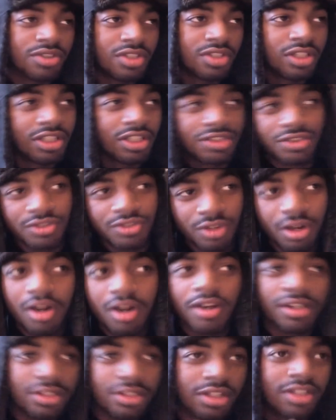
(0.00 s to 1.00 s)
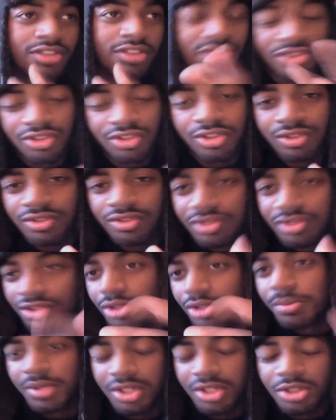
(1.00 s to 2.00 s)
lets you draw, and does
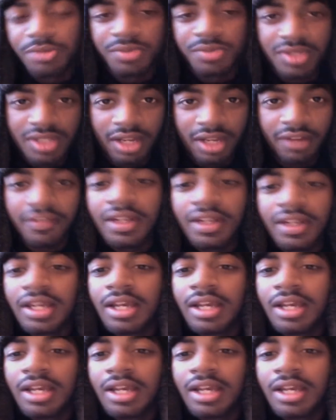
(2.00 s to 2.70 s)
duper stuff.